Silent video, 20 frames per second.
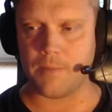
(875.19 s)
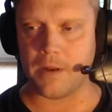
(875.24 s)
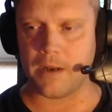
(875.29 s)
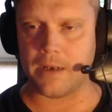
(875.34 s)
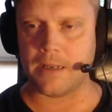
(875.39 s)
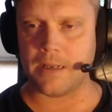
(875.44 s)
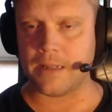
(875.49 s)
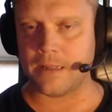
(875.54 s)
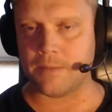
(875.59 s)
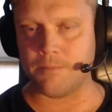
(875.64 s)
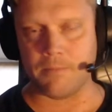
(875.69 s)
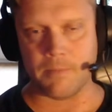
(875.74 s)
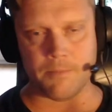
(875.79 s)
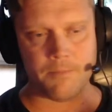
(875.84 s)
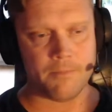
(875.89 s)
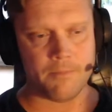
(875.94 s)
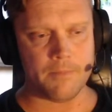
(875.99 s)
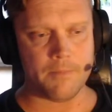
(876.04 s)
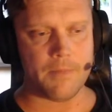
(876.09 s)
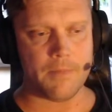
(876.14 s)
but
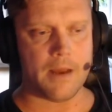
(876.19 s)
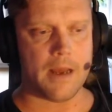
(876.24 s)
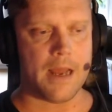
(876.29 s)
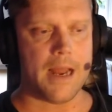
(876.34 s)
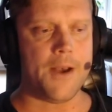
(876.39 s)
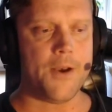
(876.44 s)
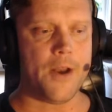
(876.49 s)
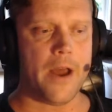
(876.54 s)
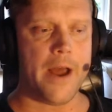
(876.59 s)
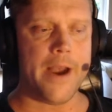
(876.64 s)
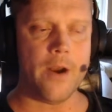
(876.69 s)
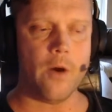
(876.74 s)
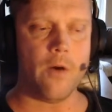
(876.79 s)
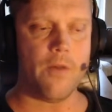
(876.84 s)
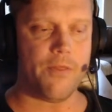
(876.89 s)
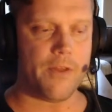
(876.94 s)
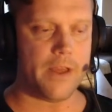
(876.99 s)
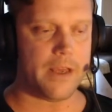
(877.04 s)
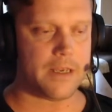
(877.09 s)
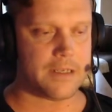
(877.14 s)
I know
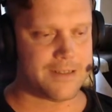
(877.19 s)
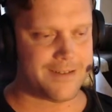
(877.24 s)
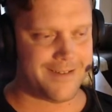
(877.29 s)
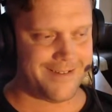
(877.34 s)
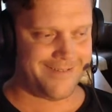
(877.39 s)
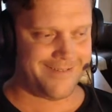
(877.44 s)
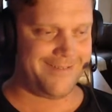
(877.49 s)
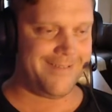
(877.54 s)
things.